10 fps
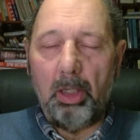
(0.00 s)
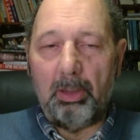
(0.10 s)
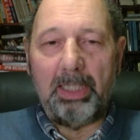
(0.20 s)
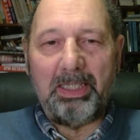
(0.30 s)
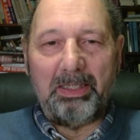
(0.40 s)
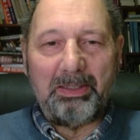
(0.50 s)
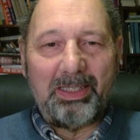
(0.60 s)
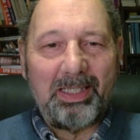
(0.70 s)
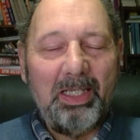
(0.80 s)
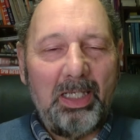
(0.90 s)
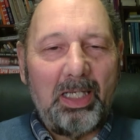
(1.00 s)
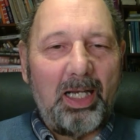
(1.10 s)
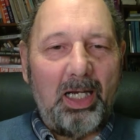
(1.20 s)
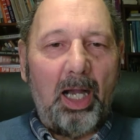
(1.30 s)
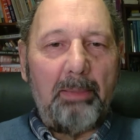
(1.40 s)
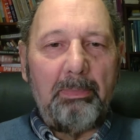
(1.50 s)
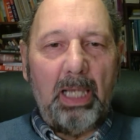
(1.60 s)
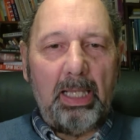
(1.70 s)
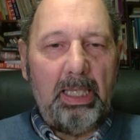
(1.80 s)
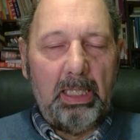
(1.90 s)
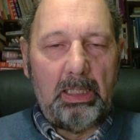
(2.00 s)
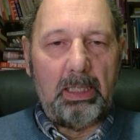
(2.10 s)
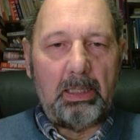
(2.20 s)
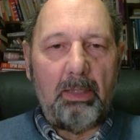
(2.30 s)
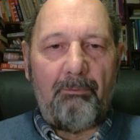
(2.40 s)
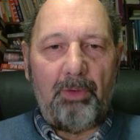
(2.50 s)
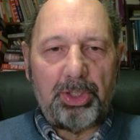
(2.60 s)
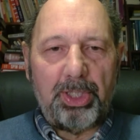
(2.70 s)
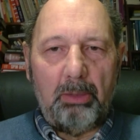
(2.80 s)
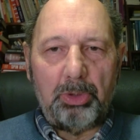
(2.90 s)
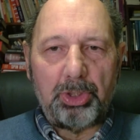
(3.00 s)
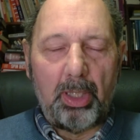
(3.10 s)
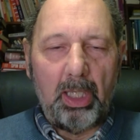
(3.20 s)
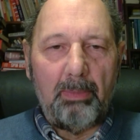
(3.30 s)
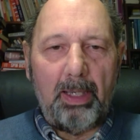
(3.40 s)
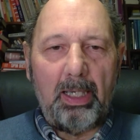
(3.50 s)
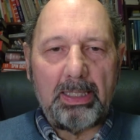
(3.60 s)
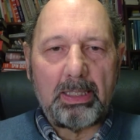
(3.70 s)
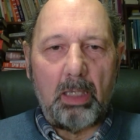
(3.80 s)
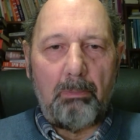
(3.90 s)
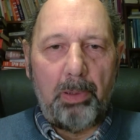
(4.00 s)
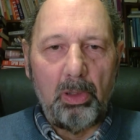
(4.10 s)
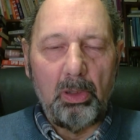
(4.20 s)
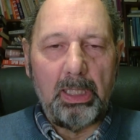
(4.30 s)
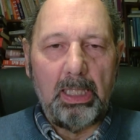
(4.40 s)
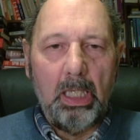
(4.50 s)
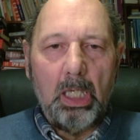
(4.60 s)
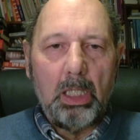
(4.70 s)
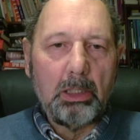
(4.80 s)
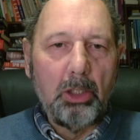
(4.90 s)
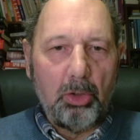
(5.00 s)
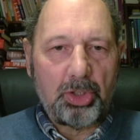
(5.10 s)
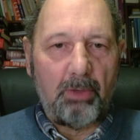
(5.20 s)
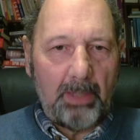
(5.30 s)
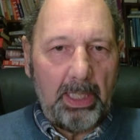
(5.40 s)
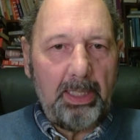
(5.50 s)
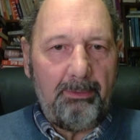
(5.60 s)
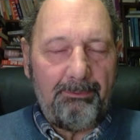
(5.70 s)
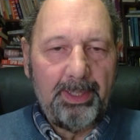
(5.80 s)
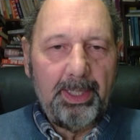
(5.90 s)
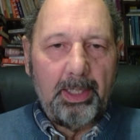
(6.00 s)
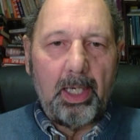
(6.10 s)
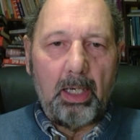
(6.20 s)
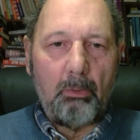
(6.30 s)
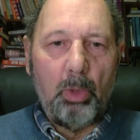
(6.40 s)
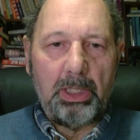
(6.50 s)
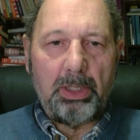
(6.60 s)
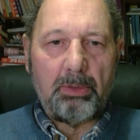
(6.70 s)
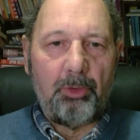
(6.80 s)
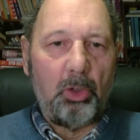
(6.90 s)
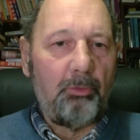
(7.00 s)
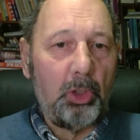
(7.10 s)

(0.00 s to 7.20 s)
No, I don't. Uh, I mean, I think that the first thing we should think about is the appalling loss of life, uh, which